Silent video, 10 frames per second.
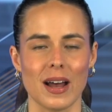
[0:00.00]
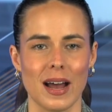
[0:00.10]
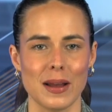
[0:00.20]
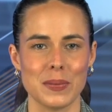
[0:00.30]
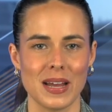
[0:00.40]

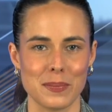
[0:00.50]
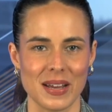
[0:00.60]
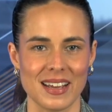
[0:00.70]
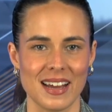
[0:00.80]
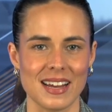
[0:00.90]

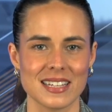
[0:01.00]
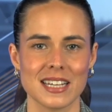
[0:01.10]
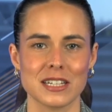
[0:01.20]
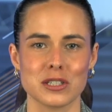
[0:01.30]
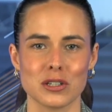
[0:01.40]
IPPS
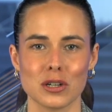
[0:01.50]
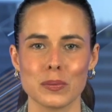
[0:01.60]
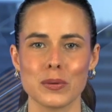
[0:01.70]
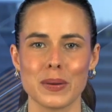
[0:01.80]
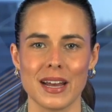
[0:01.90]
has
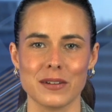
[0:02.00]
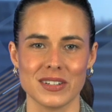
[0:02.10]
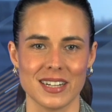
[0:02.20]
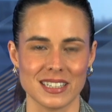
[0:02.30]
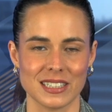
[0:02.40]
durable pain
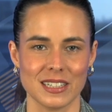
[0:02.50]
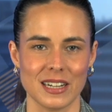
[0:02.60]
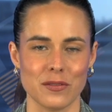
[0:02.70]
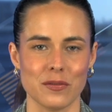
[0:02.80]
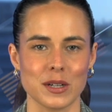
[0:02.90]
reduction
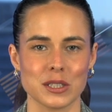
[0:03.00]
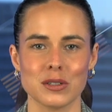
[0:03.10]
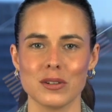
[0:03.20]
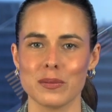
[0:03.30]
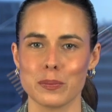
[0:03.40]
and
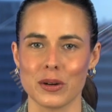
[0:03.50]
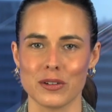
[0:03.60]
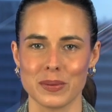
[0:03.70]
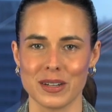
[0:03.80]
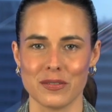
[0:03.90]
functional
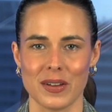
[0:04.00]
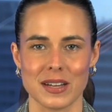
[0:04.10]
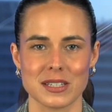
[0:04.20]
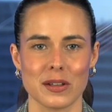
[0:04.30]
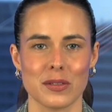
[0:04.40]
improvement effects